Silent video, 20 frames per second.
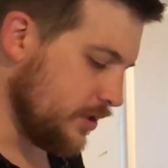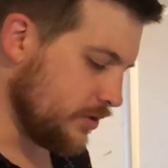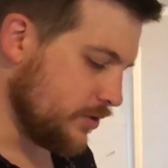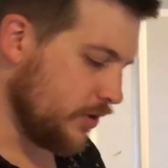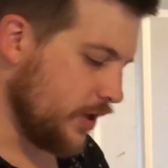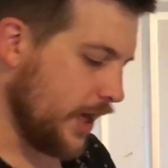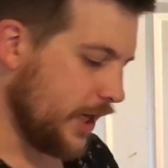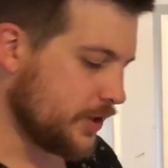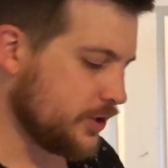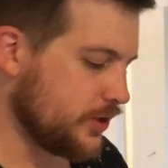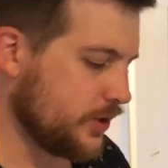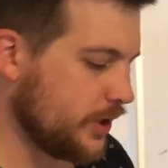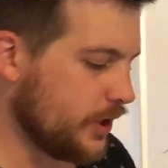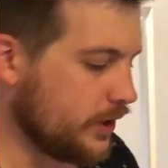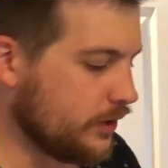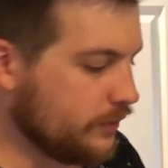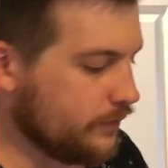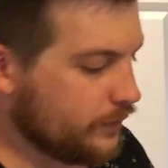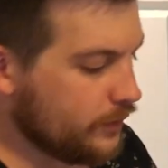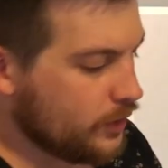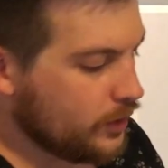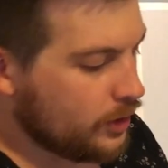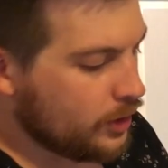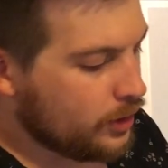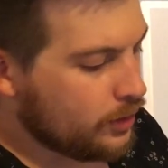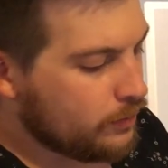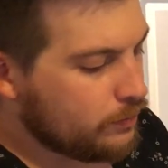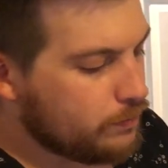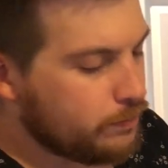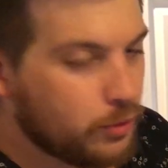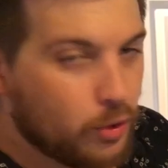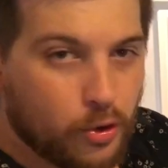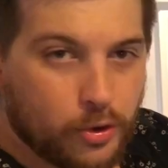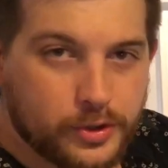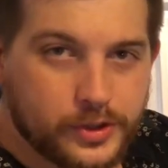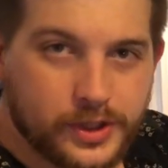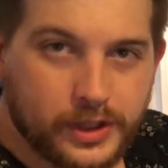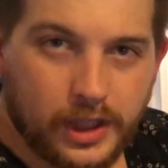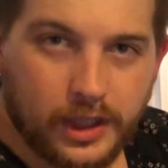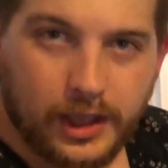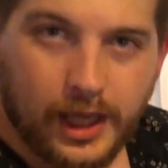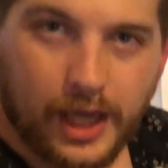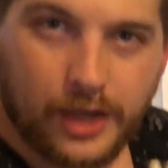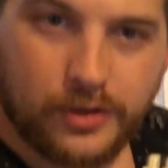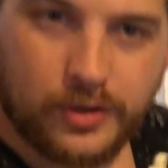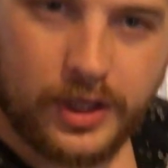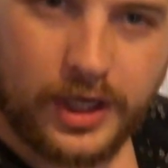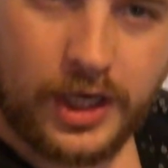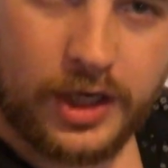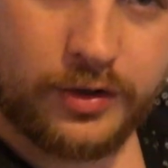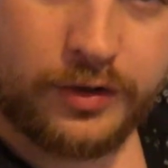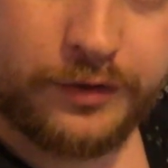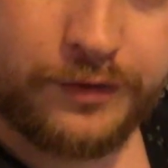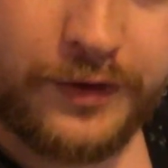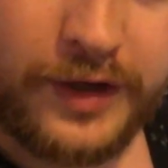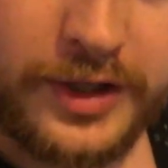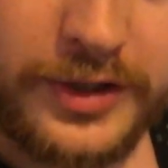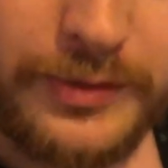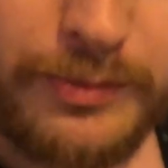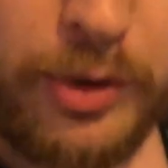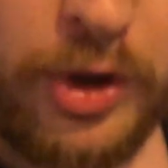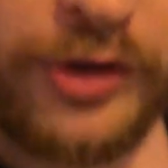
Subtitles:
These are actually boards that allow you to interface